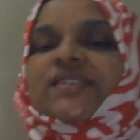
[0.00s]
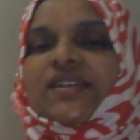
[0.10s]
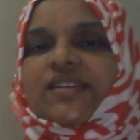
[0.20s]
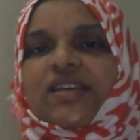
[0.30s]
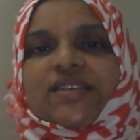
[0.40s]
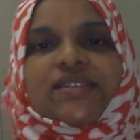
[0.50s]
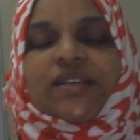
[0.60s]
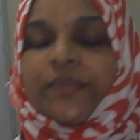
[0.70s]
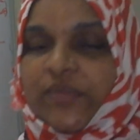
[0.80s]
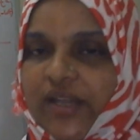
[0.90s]
and t is the
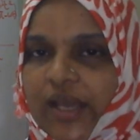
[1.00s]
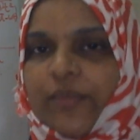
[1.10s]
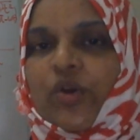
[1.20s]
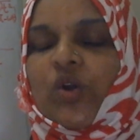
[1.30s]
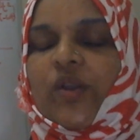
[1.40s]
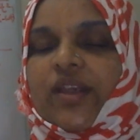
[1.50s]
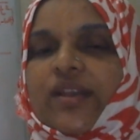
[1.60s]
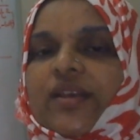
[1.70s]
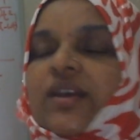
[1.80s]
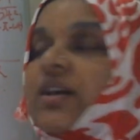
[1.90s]
time
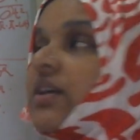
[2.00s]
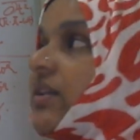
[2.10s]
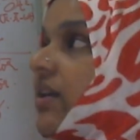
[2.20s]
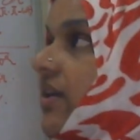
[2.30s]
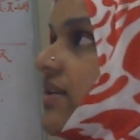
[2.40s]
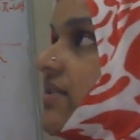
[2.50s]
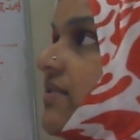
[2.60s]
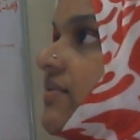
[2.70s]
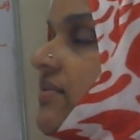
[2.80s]
coordinate. That is